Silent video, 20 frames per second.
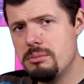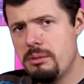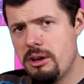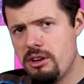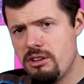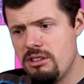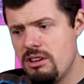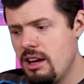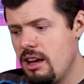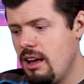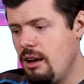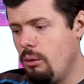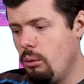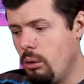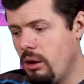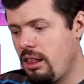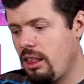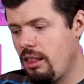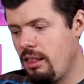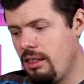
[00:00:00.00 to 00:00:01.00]
mode
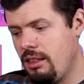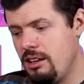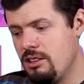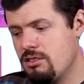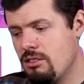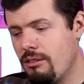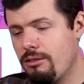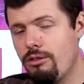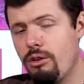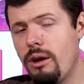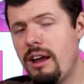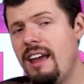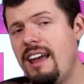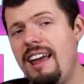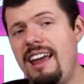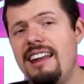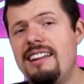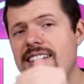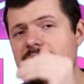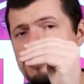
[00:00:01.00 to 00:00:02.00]
with the software.
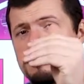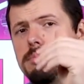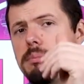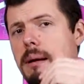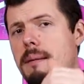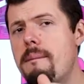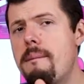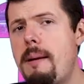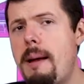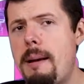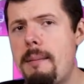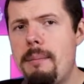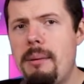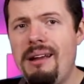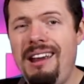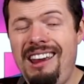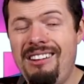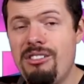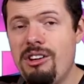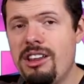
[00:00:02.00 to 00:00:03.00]
It does bump up
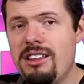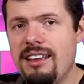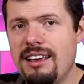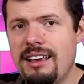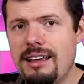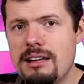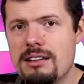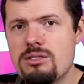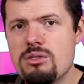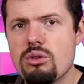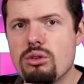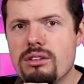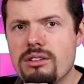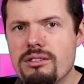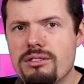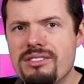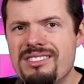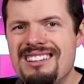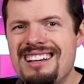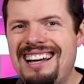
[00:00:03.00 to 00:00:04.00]
everything and sort
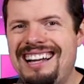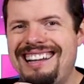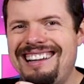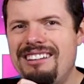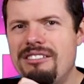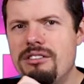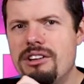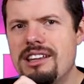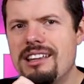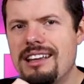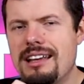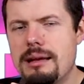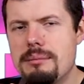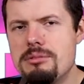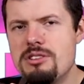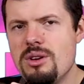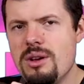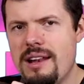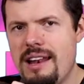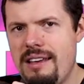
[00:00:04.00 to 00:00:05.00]
of dial everything up
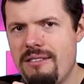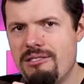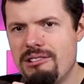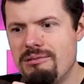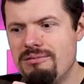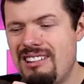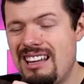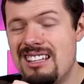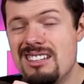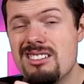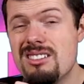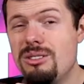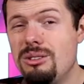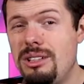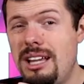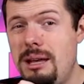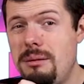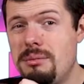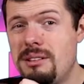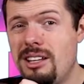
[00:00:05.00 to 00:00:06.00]
to 11. And this is
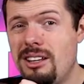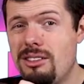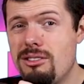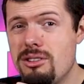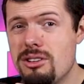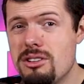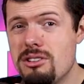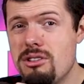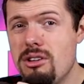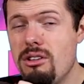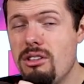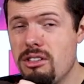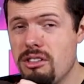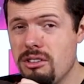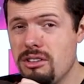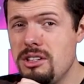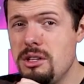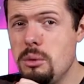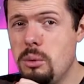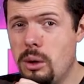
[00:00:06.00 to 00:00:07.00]
all happening through a
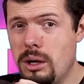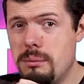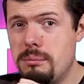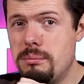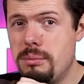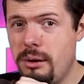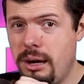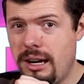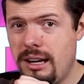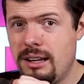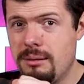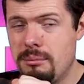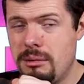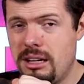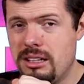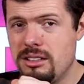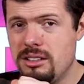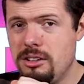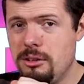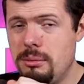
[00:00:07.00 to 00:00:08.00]
230 watt brick,
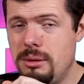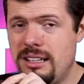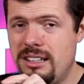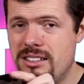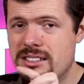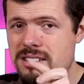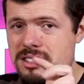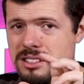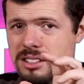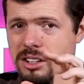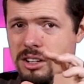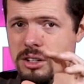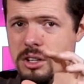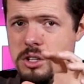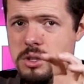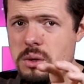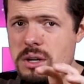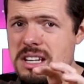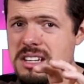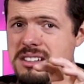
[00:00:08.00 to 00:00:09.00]
mind you, because it's got a
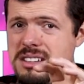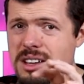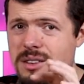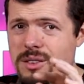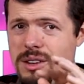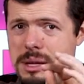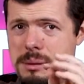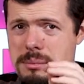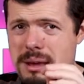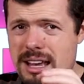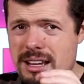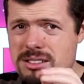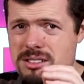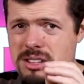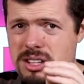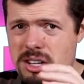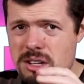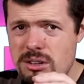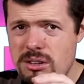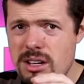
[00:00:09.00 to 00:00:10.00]
2070 Max
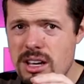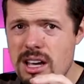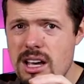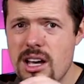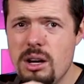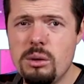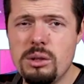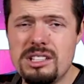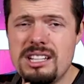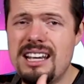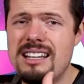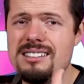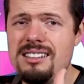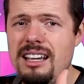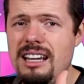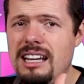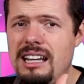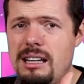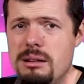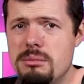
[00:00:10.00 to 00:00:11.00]
Q, which has
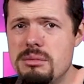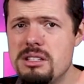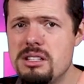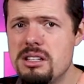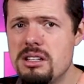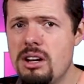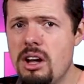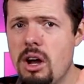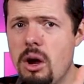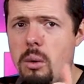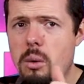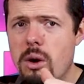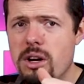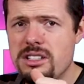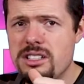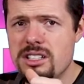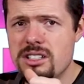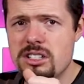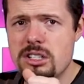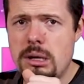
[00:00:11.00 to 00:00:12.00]
a limited
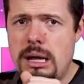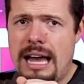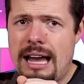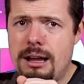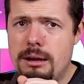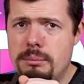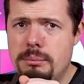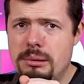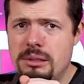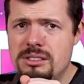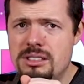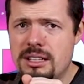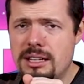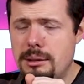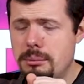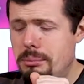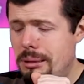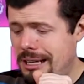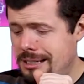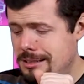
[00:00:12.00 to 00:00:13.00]
wattage output and
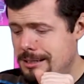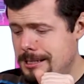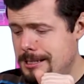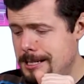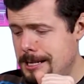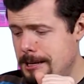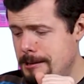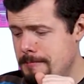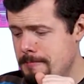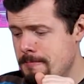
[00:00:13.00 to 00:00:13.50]
capacity.